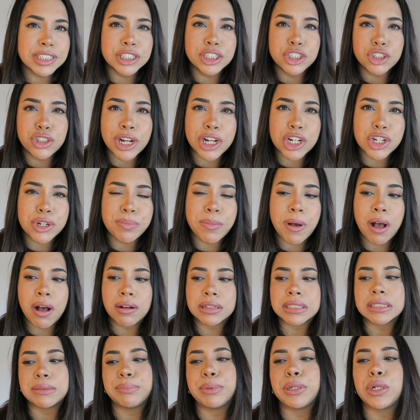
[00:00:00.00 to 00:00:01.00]
stretch
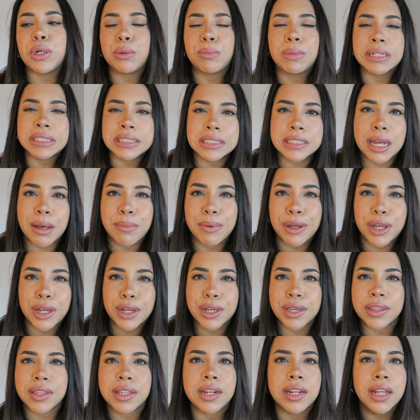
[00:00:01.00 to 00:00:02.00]
marks. I put it on my
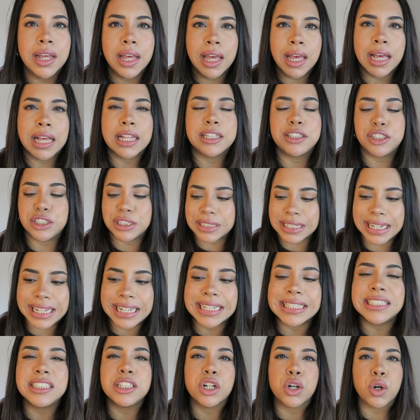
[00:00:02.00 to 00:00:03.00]
stomach, and then it's just
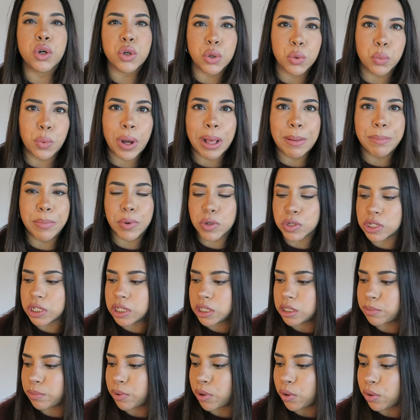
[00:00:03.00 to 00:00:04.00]
easier on a wet
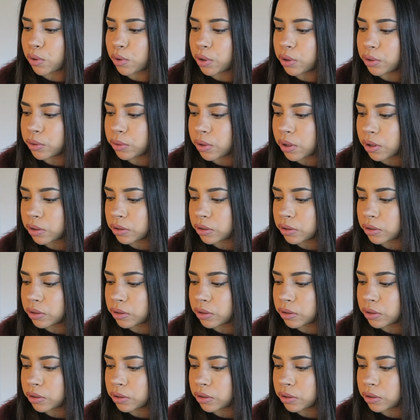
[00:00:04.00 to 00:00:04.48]
body to put oil